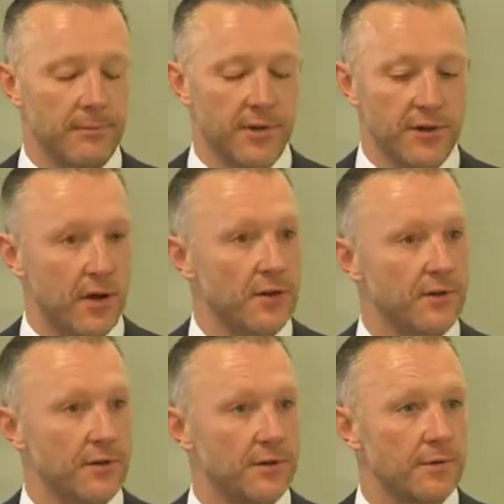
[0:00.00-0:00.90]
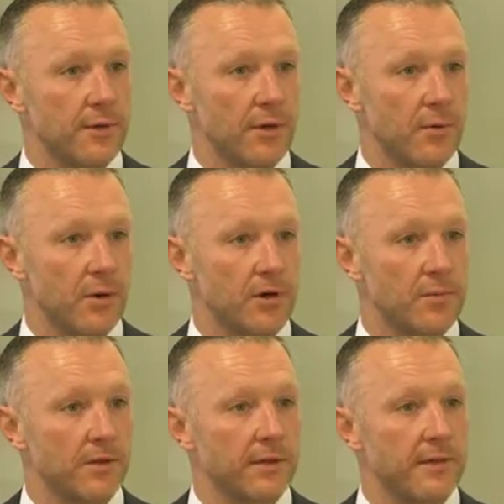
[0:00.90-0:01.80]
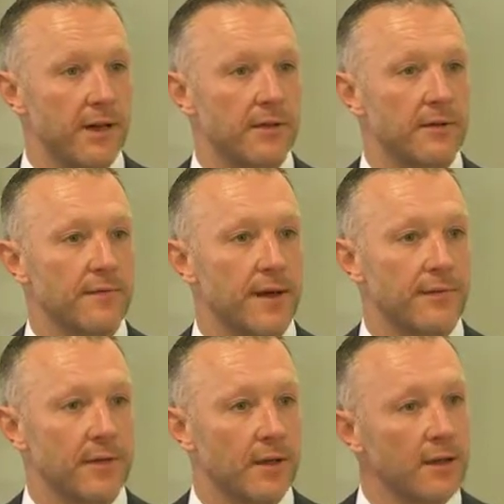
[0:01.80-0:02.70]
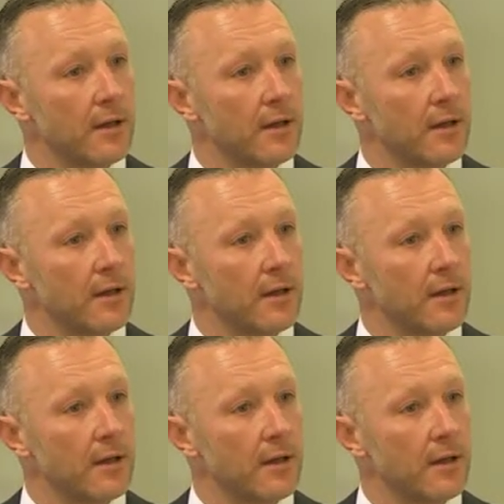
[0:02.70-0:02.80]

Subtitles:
design choices when you approach multi-factor investing.